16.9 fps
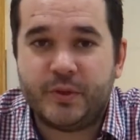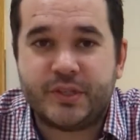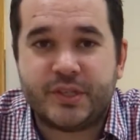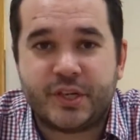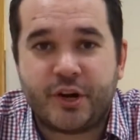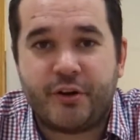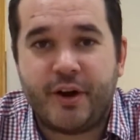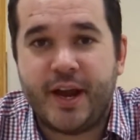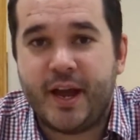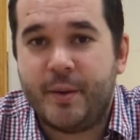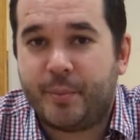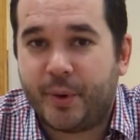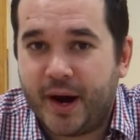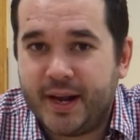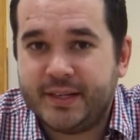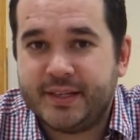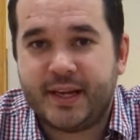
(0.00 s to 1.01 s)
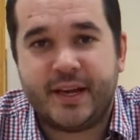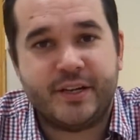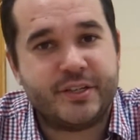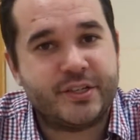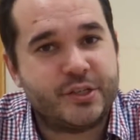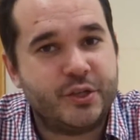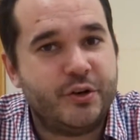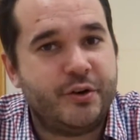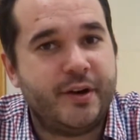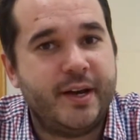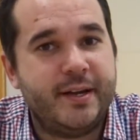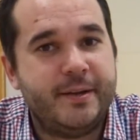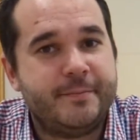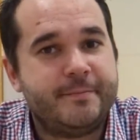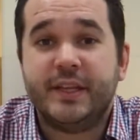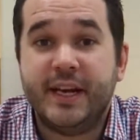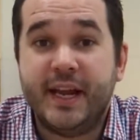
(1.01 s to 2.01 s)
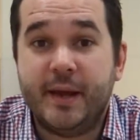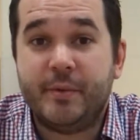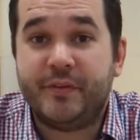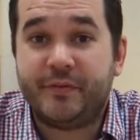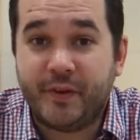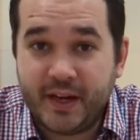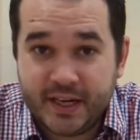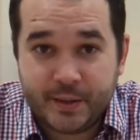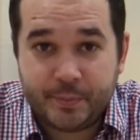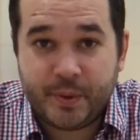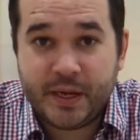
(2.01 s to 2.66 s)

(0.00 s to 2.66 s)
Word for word: was to create a brand and a story. The name offended